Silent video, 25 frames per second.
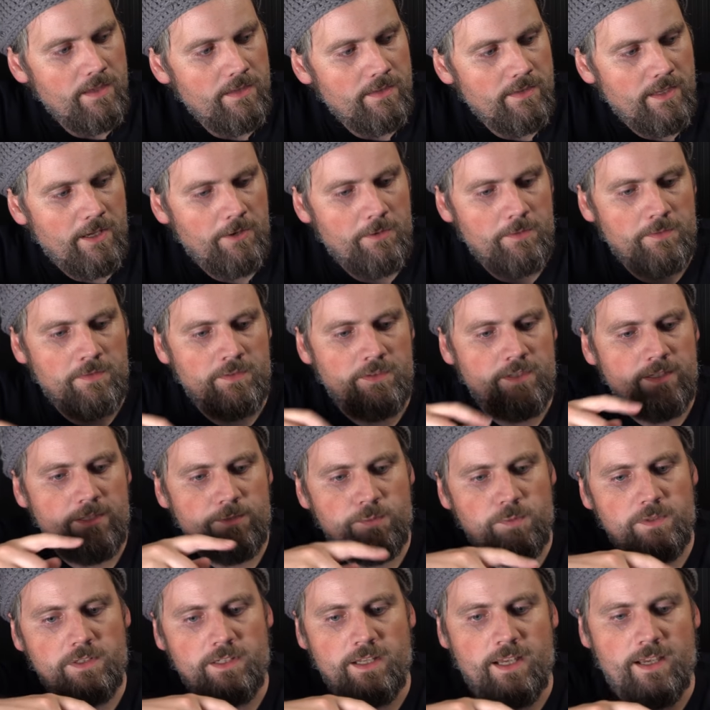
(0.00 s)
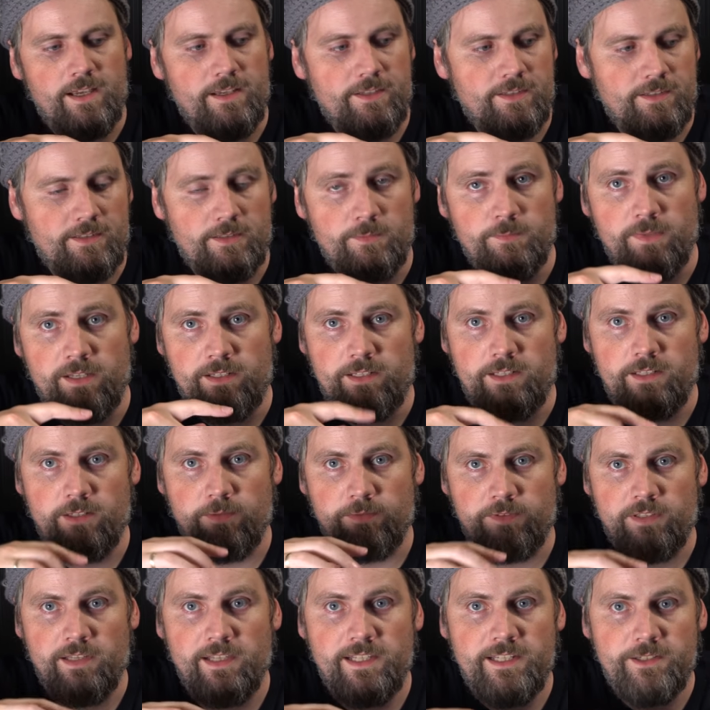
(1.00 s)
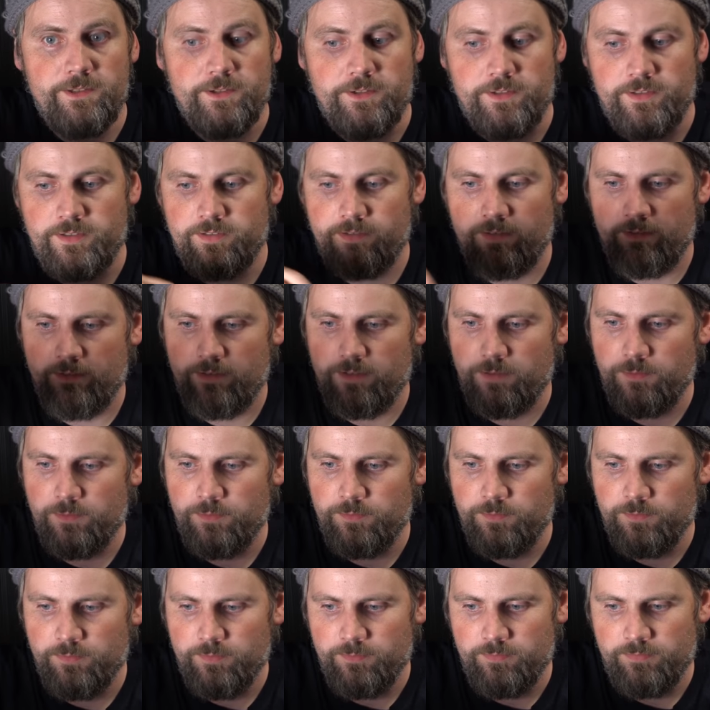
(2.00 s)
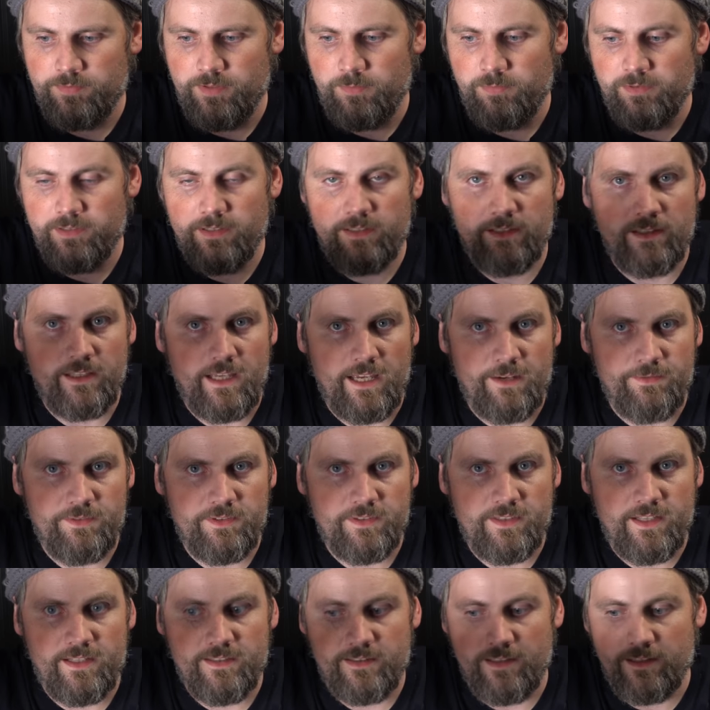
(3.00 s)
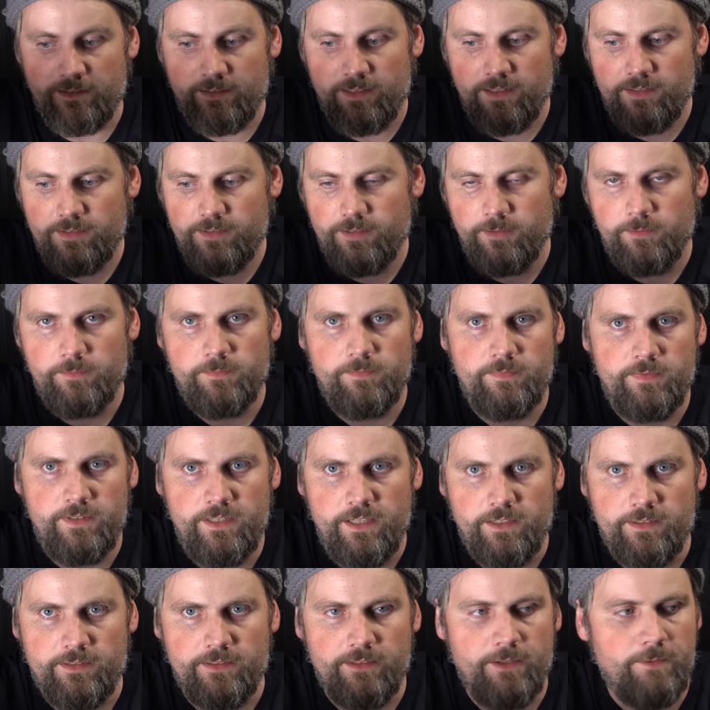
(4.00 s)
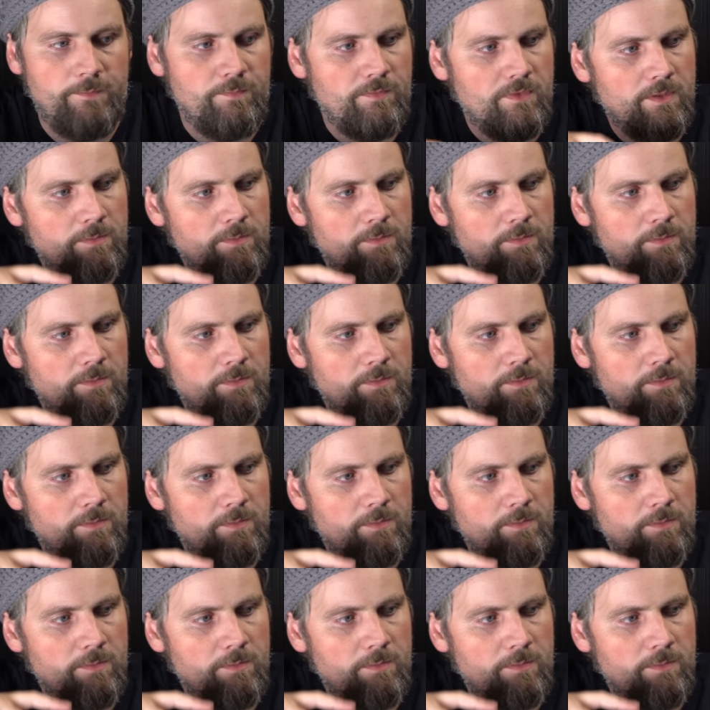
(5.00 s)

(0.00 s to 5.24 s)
Now, this one has many of the leaders, so probably they have stands like this, yes.